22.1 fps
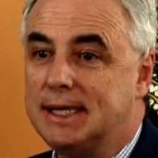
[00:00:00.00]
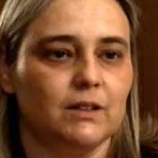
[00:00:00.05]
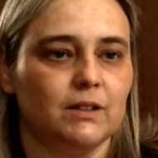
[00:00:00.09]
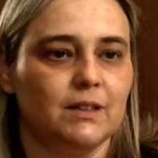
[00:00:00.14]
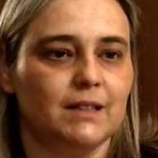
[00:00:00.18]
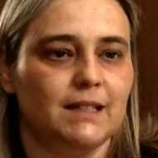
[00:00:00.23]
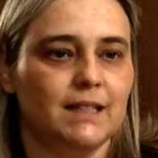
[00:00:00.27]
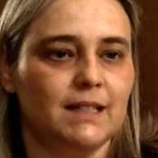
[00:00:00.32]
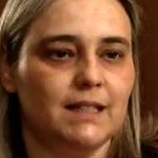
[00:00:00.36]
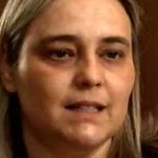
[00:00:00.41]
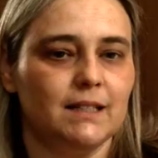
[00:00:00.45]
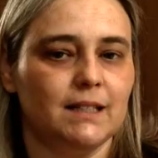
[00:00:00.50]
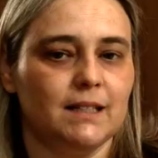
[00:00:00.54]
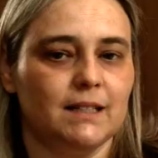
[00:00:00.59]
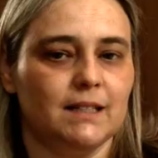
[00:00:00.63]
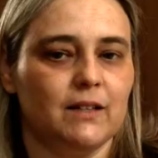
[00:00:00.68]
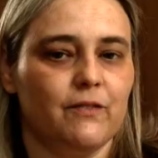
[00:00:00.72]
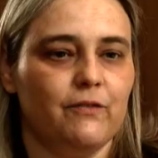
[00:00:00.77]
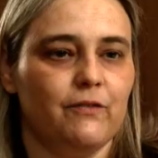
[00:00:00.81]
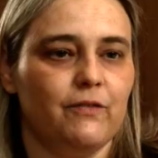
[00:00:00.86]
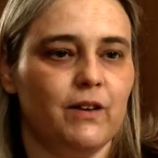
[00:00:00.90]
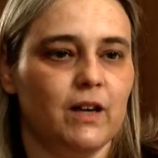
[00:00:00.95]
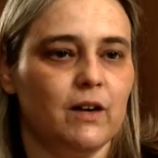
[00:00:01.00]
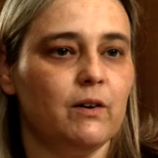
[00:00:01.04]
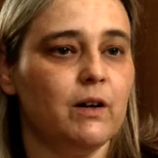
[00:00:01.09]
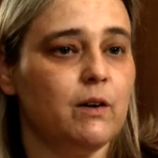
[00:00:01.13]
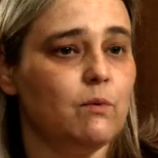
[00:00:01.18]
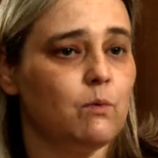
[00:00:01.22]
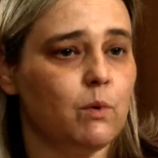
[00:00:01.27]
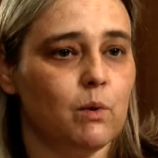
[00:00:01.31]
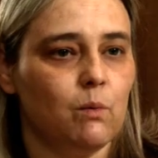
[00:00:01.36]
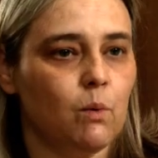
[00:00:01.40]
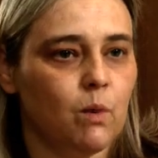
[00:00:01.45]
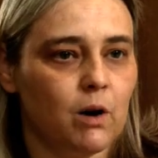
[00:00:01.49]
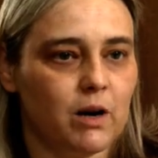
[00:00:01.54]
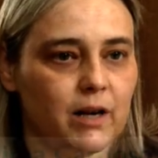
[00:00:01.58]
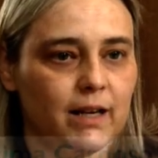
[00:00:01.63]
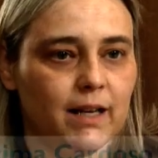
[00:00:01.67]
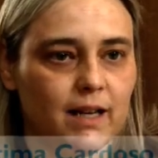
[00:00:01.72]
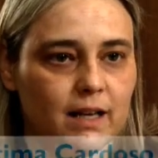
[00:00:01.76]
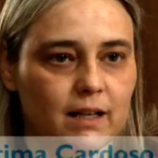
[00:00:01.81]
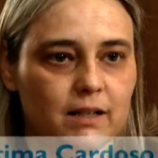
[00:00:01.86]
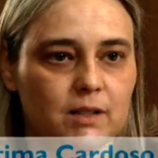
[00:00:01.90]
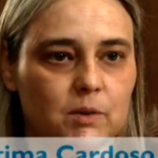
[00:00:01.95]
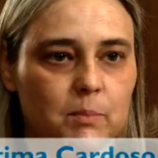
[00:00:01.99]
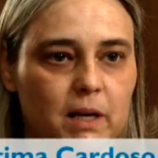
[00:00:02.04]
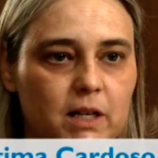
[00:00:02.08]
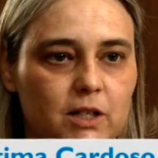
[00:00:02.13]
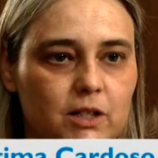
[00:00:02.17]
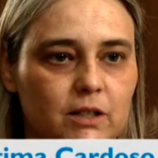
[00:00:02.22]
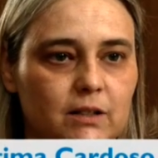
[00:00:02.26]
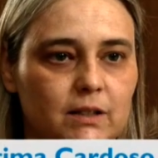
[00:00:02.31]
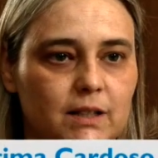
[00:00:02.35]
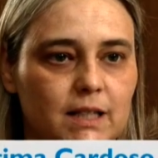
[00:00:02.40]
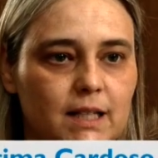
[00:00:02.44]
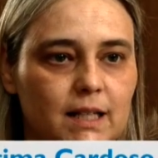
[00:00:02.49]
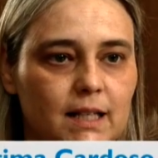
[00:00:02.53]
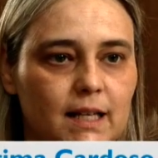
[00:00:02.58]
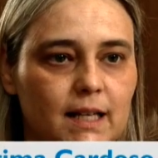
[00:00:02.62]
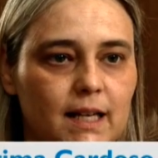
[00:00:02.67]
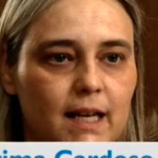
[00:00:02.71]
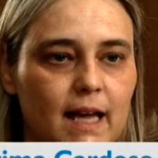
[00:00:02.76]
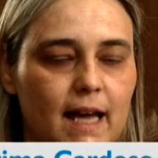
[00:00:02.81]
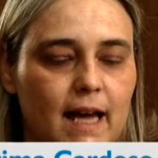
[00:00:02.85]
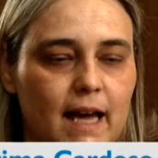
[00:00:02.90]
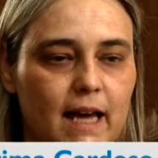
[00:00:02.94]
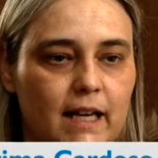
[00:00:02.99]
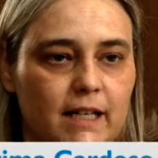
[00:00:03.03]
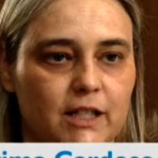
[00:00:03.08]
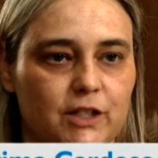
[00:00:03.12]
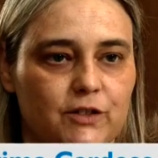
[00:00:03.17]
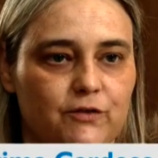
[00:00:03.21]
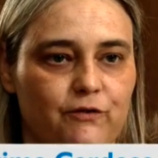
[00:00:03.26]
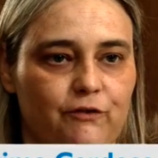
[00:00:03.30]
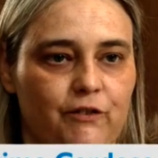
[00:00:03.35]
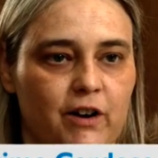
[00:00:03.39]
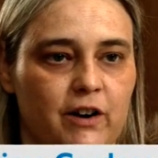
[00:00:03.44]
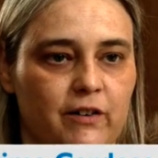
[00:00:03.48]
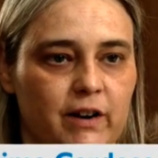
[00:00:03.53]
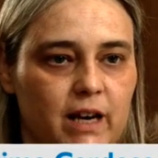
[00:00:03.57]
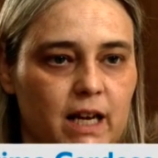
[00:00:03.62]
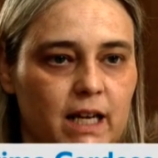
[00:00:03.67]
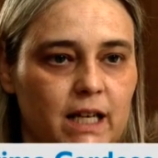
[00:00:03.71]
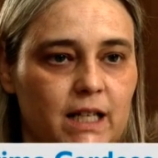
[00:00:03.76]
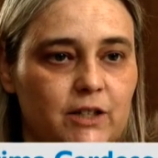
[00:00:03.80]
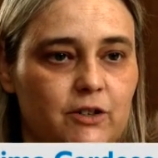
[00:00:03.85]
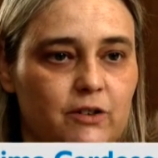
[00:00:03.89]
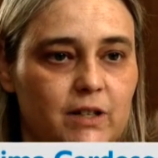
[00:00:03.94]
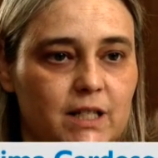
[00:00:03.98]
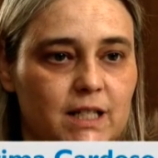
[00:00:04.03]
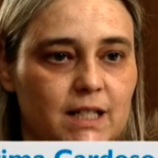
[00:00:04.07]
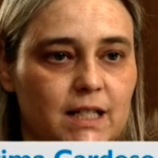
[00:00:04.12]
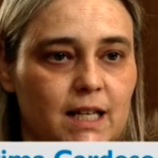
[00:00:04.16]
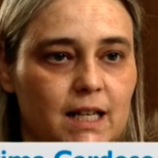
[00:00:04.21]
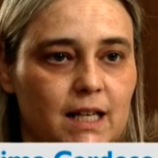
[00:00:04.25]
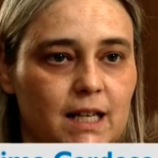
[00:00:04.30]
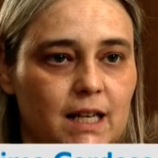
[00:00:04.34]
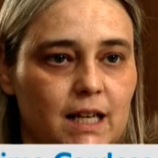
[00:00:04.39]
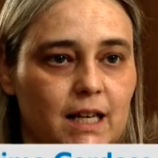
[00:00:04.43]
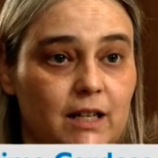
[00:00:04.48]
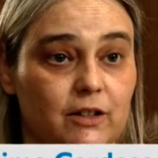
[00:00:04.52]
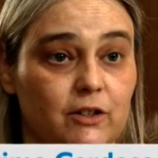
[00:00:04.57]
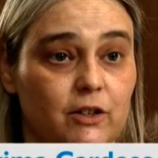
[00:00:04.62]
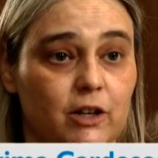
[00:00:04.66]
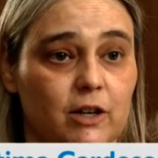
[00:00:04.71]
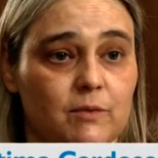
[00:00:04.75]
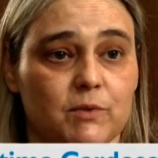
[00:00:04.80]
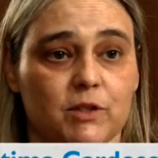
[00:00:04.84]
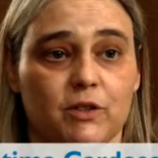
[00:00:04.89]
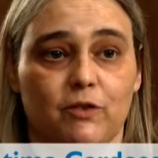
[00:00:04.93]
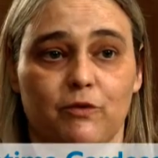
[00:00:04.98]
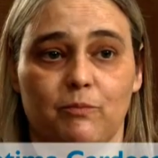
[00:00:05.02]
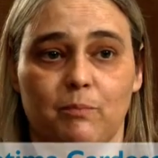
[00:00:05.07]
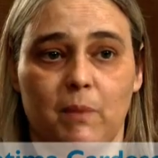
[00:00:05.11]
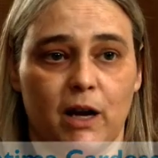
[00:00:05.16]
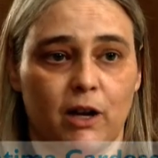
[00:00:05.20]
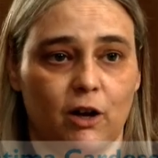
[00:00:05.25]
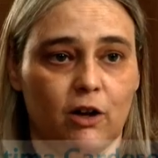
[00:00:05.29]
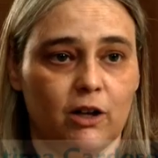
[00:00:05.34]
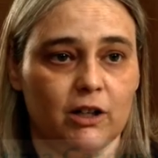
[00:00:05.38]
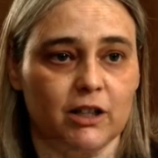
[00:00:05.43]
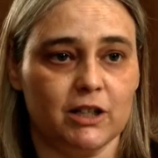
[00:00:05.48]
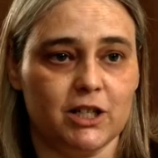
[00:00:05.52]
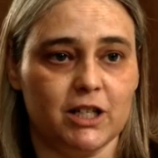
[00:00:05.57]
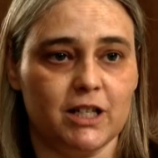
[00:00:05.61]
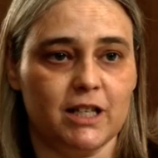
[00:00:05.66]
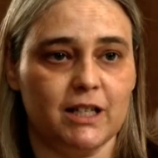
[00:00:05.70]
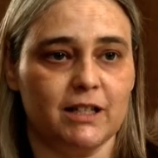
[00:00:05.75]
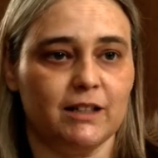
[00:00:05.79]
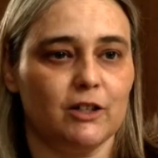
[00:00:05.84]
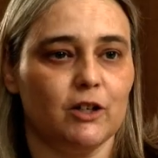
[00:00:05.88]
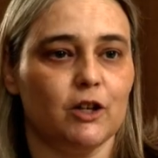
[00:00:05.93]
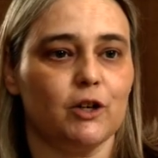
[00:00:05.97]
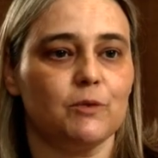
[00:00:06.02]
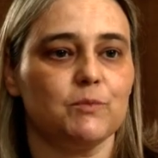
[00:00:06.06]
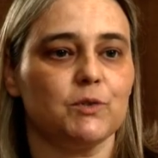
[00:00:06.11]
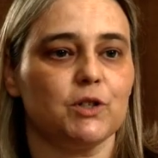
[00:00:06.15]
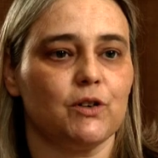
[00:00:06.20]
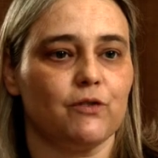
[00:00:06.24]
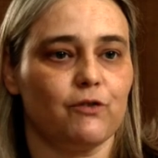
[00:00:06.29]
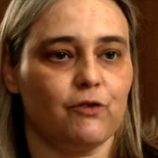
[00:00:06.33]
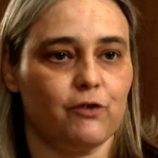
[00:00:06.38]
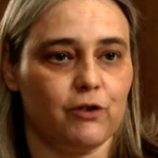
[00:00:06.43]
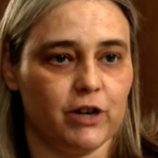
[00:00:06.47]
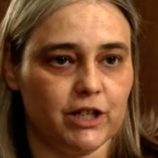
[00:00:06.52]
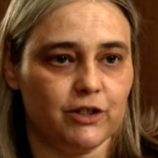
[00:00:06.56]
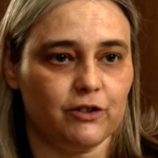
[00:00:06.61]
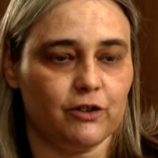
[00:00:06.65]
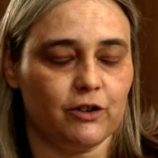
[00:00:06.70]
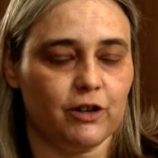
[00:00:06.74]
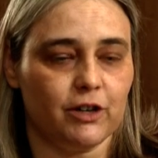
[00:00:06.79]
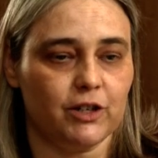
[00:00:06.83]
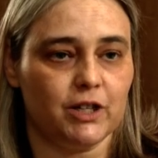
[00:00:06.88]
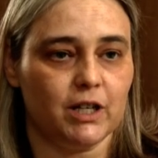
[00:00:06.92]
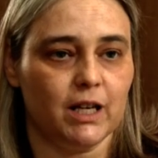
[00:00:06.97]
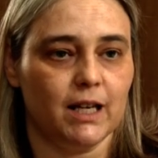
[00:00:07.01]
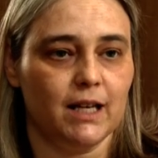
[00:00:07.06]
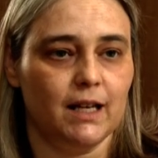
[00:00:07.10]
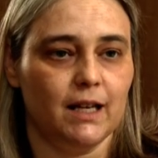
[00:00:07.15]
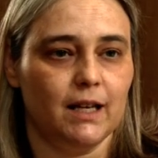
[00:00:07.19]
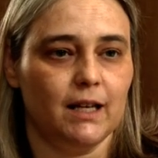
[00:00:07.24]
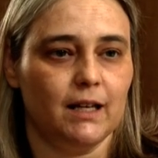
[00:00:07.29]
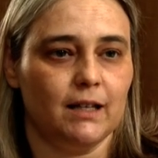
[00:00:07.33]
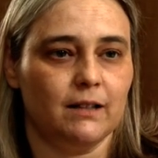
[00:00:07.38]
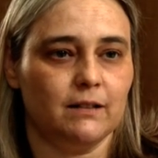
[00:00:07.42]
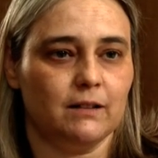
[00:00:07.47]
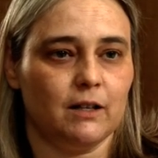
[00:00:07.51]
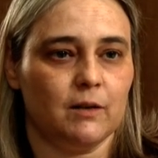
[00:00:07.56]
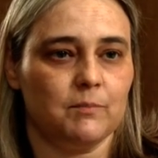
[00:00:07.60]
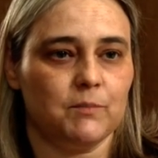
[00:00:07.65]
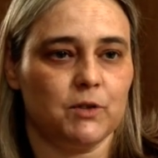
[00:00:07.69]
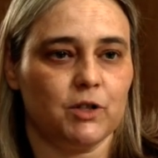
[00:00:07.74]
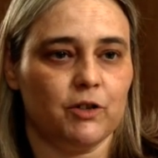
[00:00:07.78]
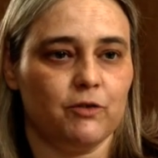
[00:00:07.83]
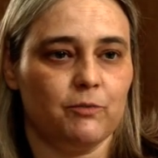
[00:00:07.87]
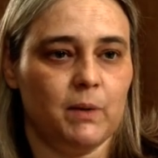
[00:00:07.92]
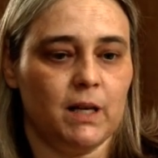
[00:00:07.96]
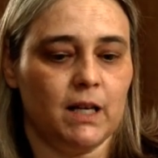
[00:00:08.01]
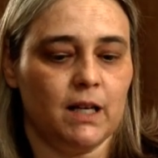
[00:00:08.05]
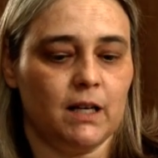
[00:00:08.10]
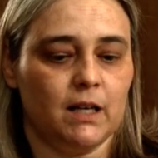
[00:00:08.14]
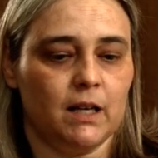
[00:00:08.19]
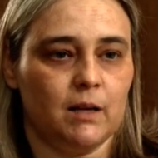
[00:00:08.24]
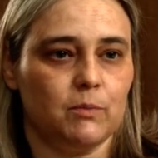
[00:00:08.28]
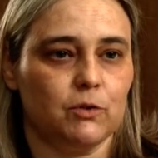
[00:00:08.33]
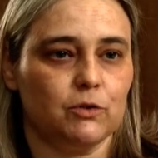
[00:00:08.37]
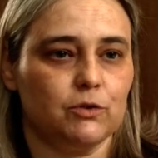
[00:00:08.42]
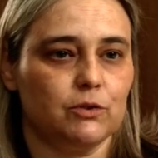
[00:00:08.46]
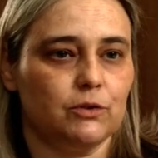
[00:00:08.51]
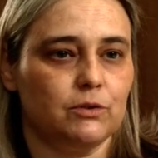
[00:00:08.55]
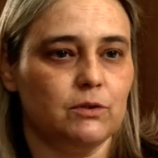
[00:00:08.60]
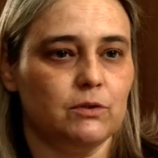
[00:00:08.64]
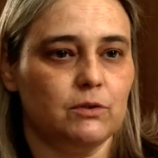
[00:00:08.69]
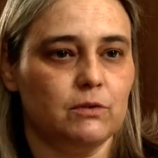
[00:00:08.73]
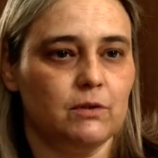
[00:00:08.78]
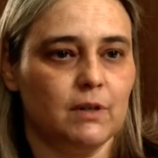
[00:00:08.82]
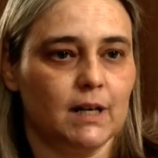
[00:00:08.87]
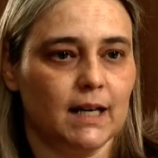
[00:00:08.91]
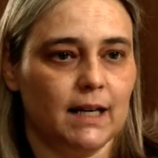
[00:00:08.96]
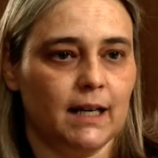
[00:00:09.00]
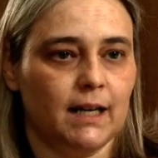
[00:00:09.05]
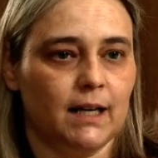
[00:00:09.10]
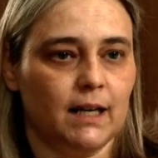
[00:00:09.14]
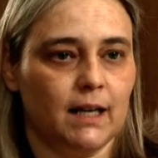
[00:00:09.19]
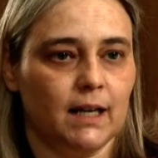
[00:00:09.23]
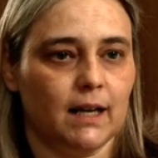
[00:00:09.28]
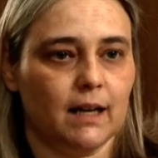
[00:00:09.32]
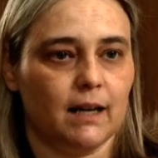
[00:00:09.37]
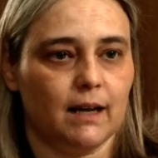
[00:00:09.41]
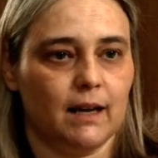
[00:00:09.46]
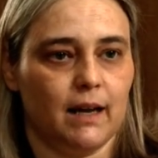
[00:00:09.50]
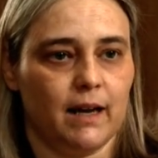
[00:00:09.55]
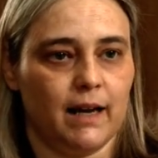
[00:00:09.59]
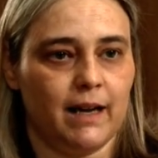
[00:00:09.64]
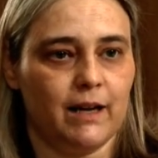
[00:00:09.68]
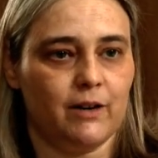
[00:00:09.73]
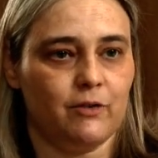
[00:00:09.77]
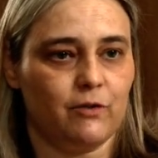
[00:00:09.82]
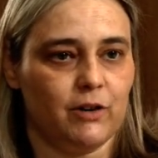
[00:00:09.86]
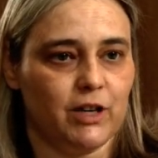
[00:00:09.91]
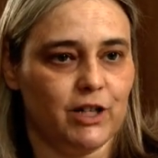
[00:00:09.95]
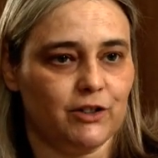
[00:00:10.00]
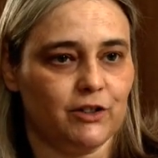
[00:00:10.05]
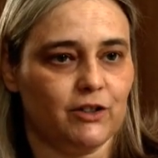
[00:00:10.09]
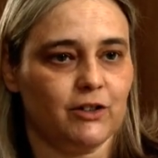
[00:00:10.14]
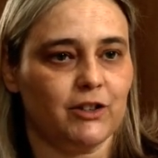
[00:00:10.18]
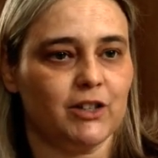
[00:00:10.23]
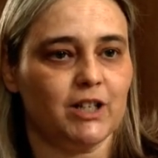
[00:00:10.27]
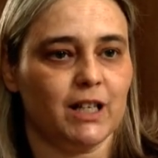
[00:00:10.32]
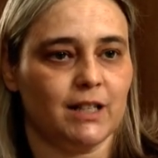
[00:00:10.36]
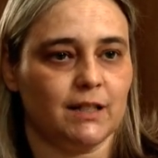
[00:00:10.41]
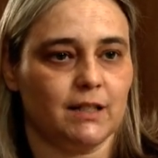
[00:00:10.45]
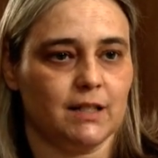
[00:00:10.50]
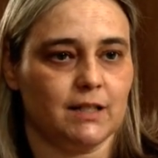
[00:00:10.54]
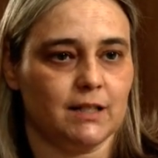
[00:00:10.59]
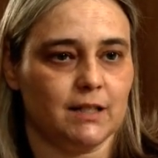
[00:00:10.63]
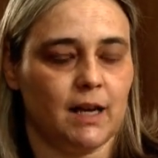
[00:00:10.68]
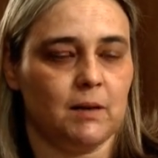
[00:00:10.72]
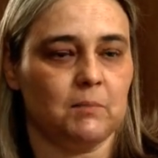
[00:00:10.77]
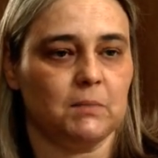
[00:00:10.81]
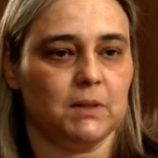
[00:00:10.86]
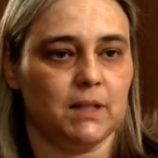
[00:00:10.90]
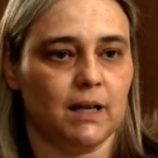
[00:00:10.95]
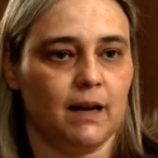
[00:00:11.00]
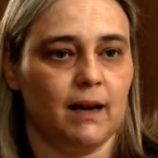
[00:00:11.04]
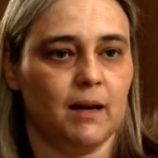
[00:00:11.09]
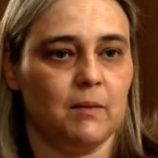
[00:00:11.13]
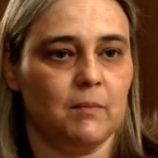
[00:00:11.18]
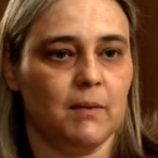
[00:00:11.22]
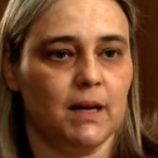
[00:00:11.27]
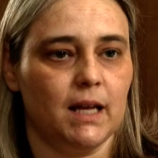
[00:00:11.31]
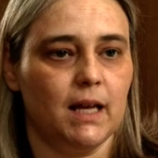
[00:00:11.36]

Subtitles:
This is a very rewarding specialty, and it's very interesting in terms of biology, in terms of research, in terms of being able to do clinic and research at the same time.